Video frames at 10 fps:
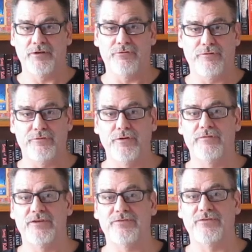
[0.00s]
a review of
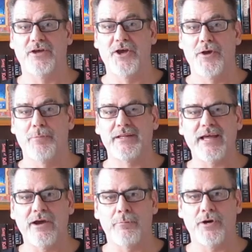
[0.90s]
this. But
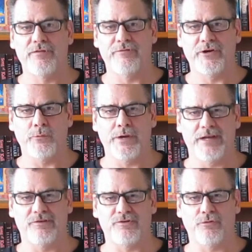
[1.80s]
they are both very
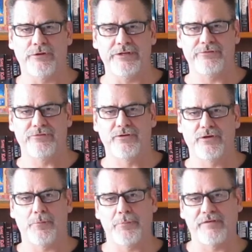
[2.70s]
weird stories.
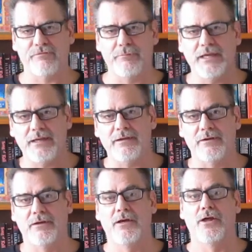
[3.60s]
But for me,
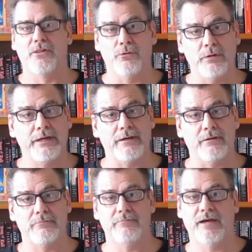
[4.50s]
the winner,
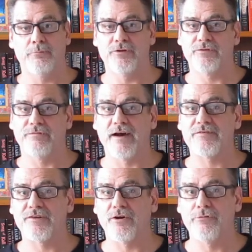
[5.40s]
and was a
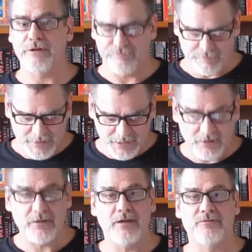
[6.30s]
5-star read for
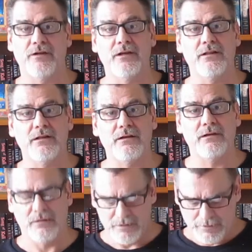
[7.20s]
me, is a little
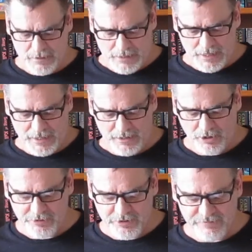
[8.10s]

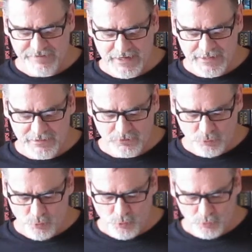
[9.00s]
horror novella
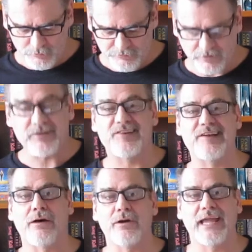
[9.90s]
called
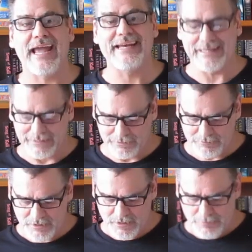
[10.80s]
Sour Candy
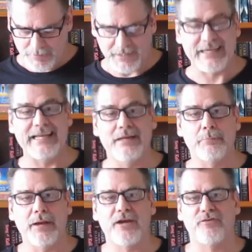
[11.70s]
by
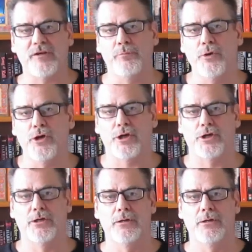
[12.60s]
Keelan Patrick Burke.